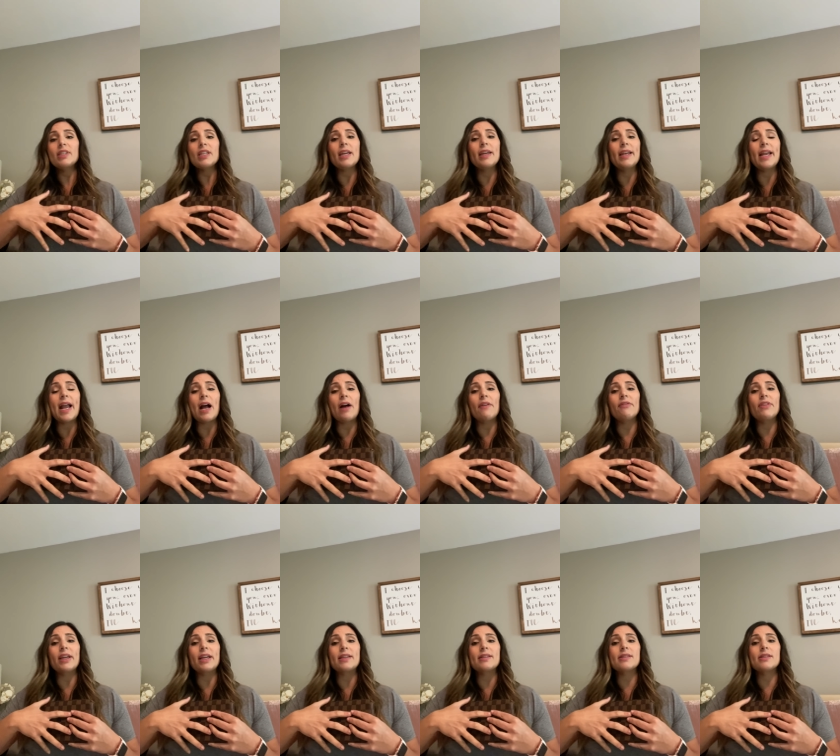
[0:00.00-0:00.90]
and have
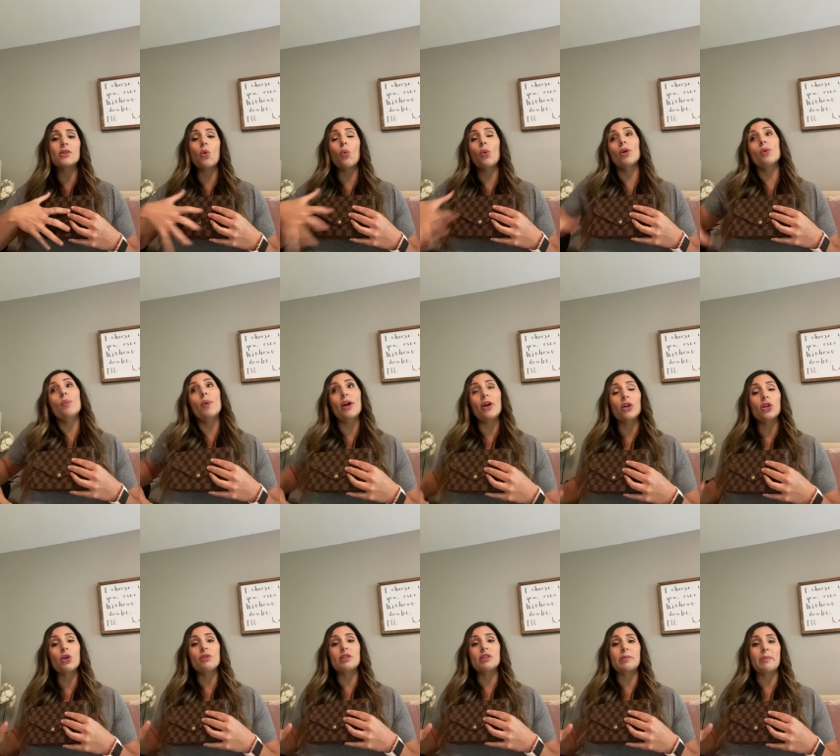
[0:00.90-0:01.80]
this or wear it
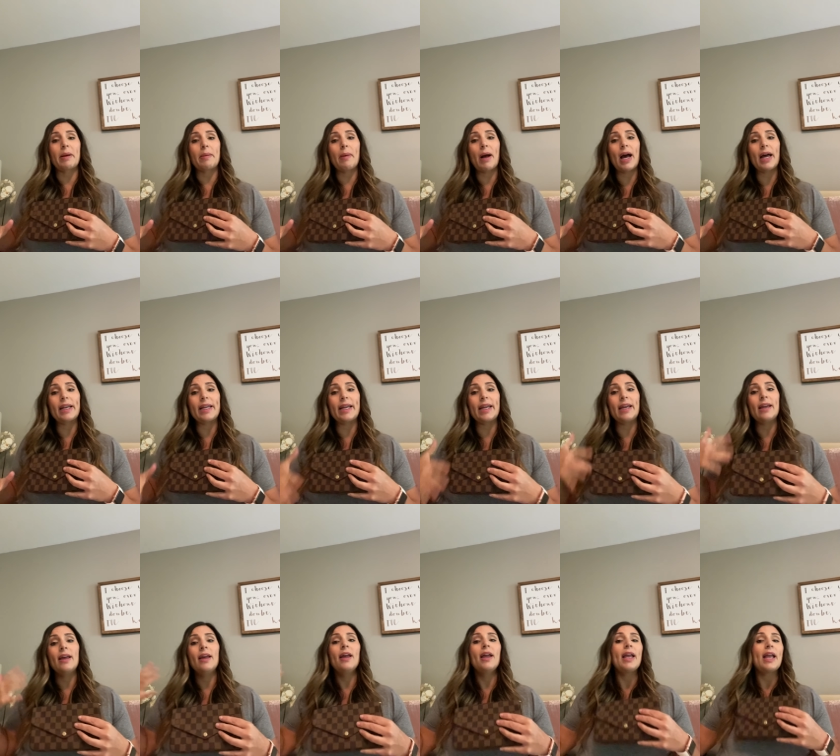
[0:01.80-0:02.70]
close to my body
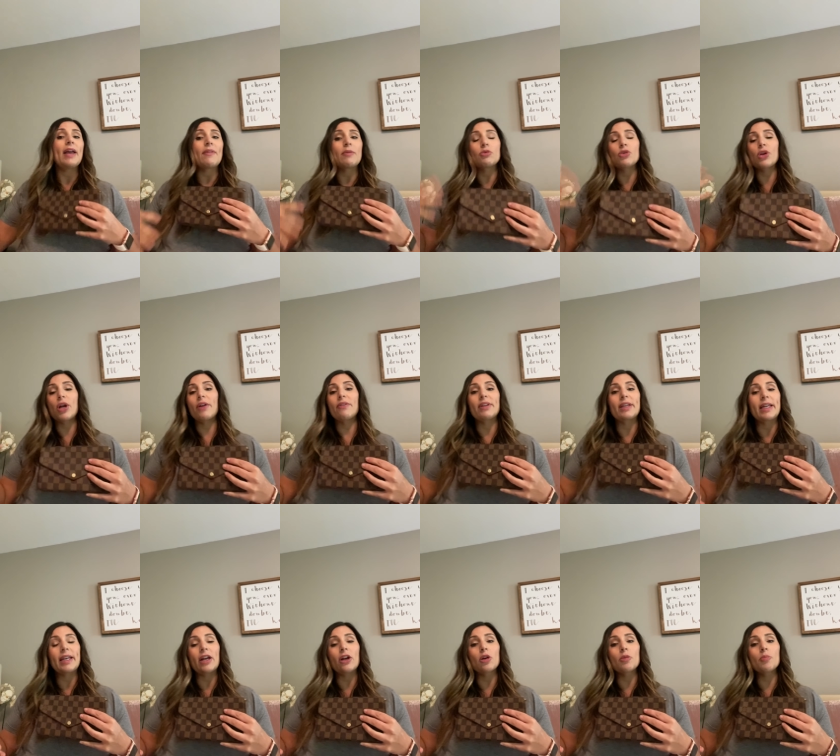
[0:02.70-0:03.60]
if I'm traveling in
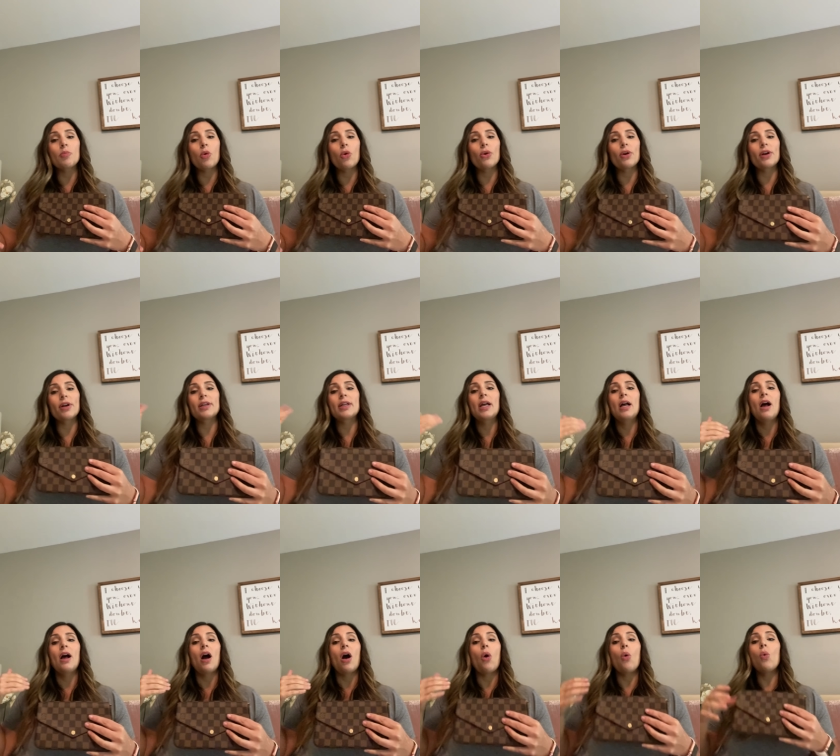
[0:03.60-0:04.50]
an airport.
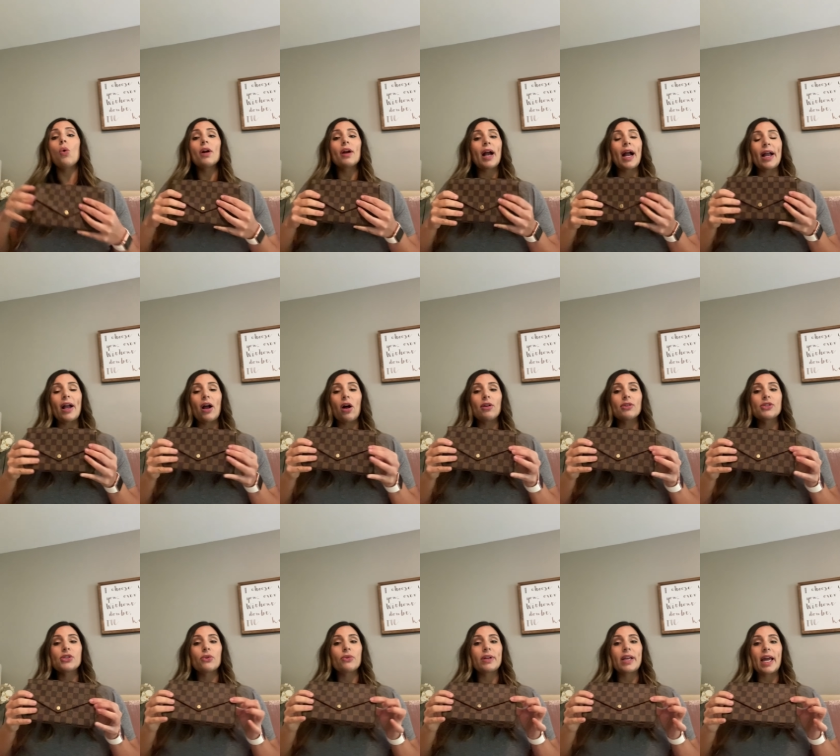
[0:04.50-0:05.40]
Or I
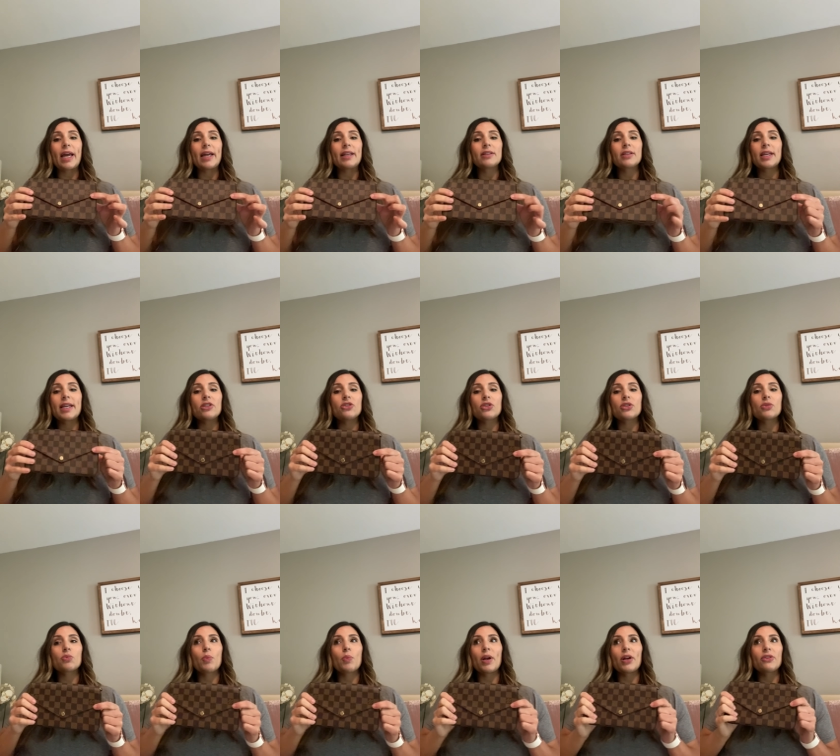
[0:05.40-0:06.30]
also, again, can
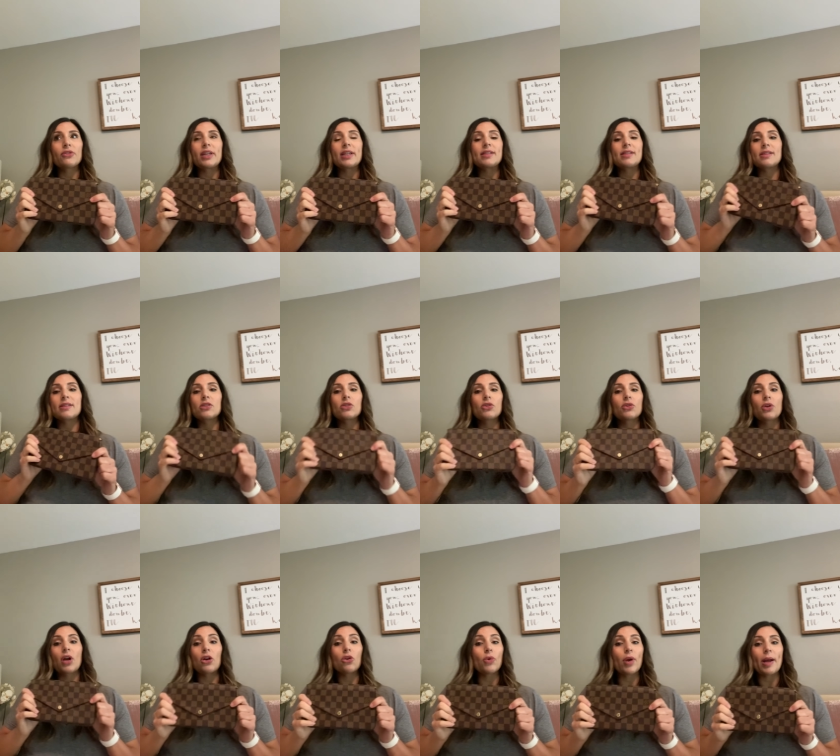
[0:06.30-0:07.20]
just wear this as
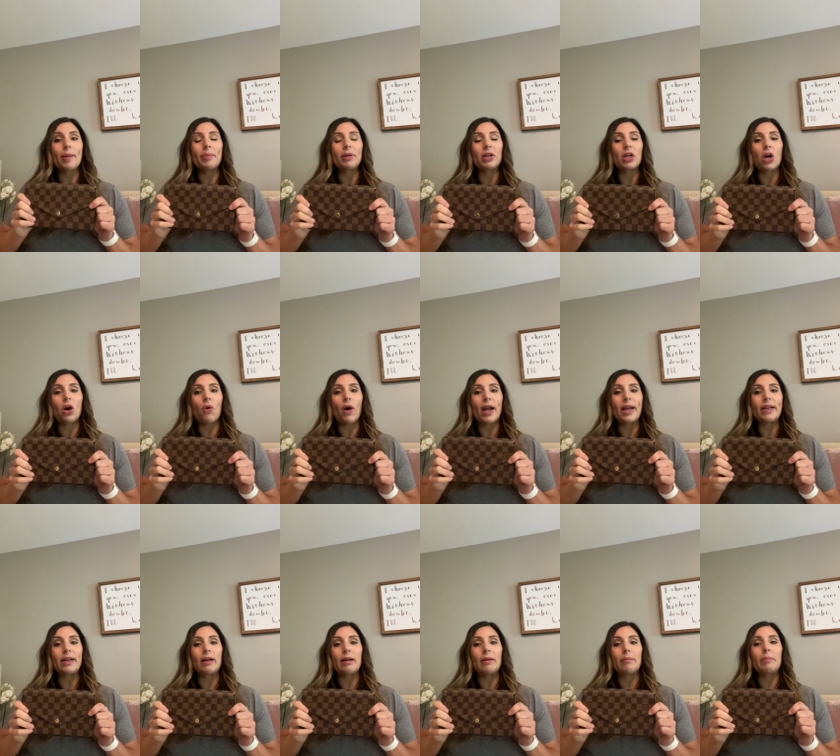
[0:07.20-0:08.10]
a grab and go
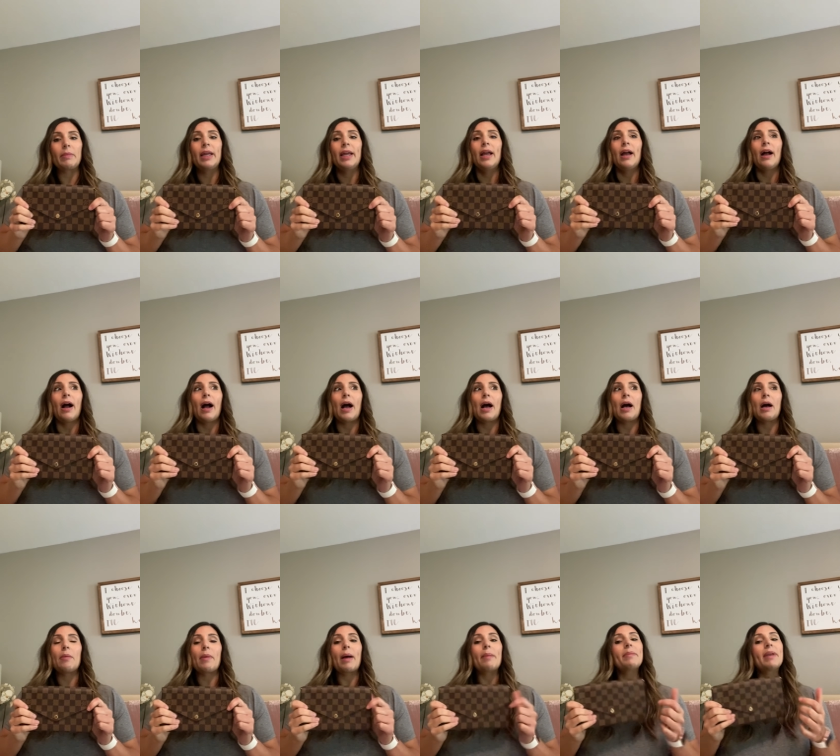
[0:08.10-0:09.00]
item.
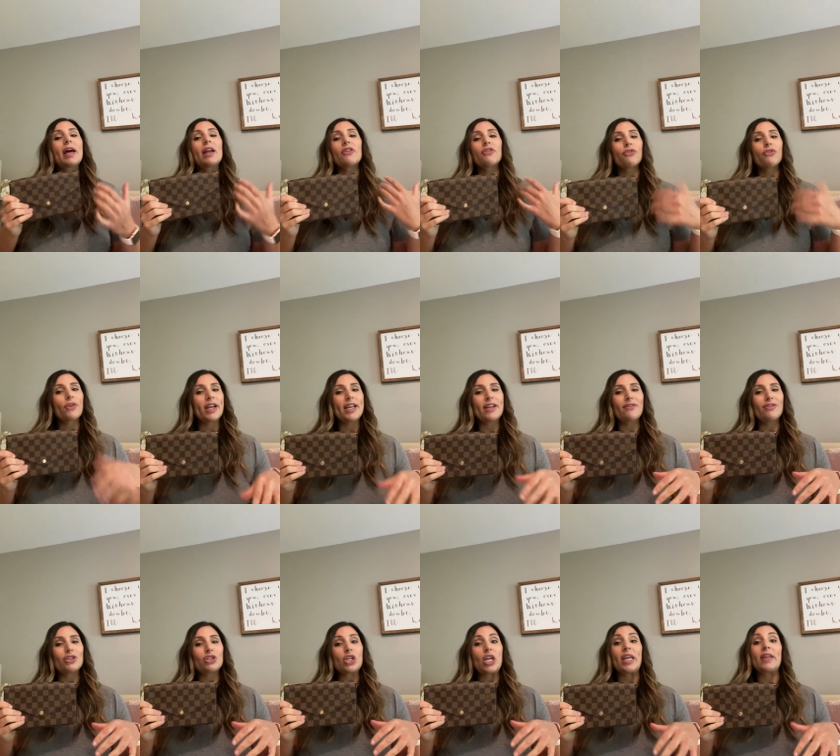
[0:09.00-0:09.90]
Um, I'm not afraid of the
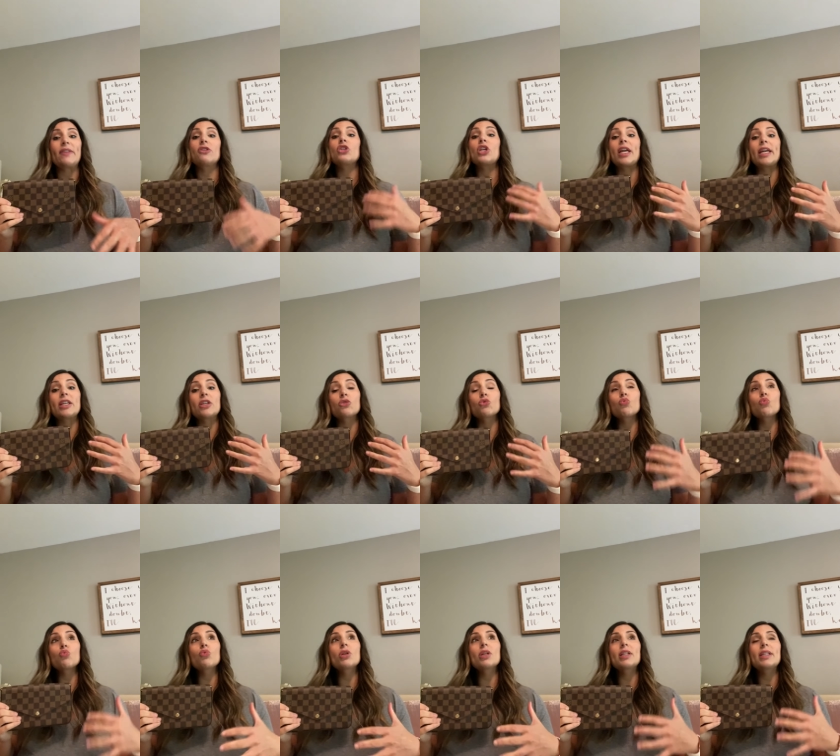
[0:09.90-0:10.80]
chain. The chain is
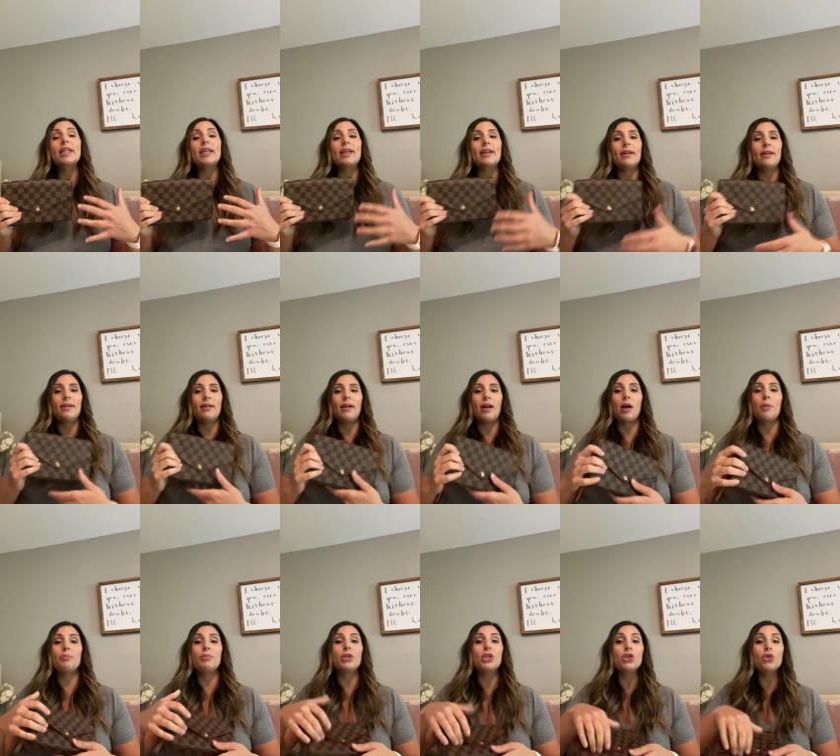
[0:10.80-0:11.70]
really a
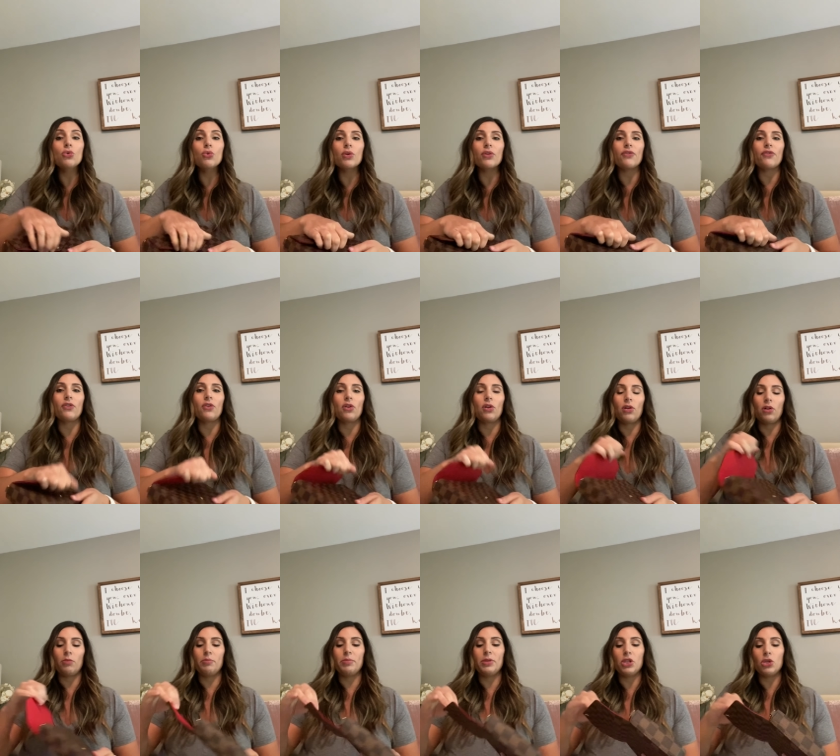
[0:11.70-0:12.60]

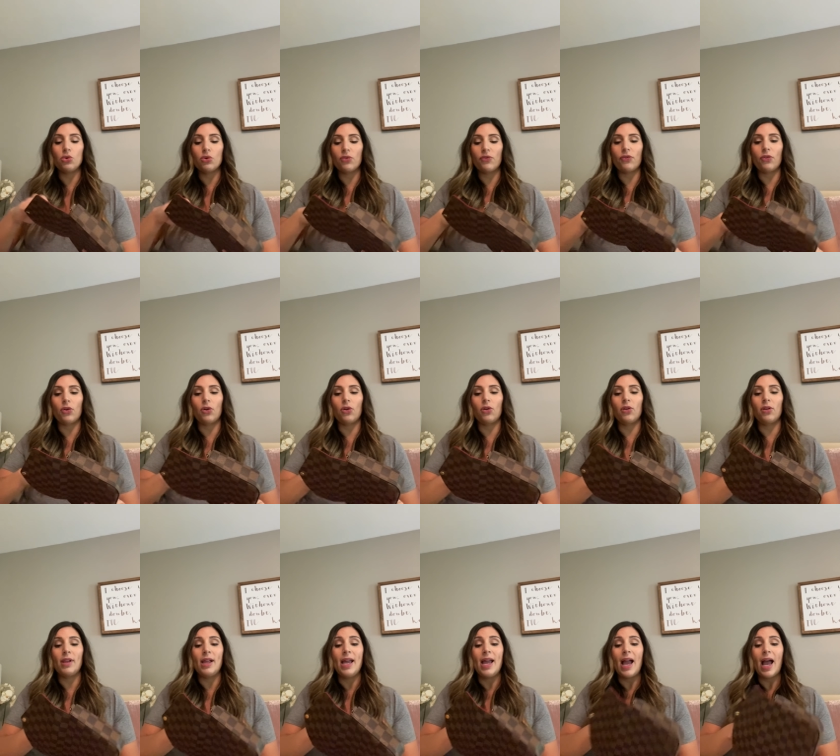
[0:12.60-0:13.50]
beautiful, beautiful,
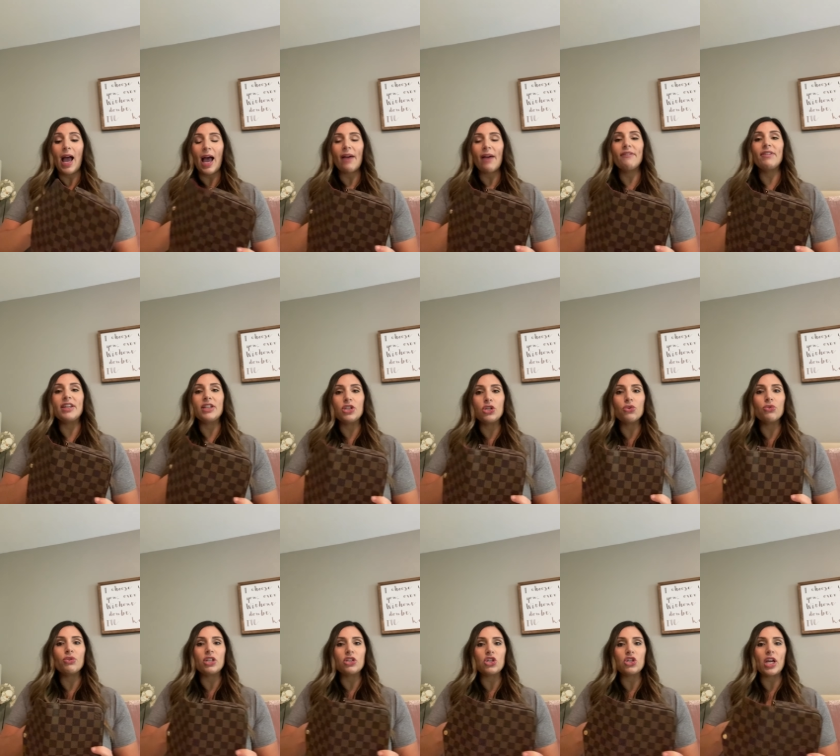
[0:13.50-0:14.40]
heavy
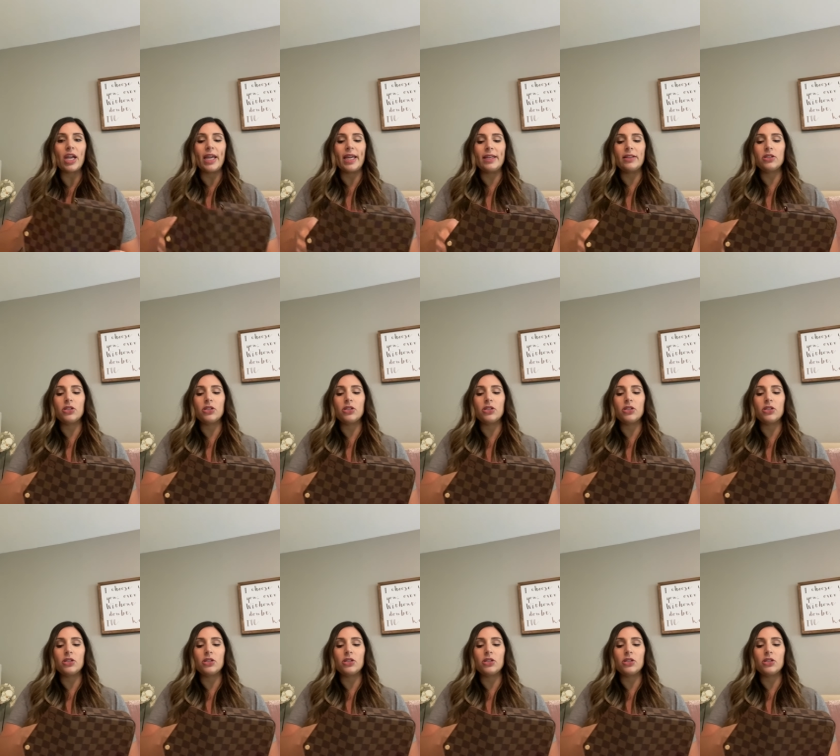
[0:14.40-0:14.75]
duty chain.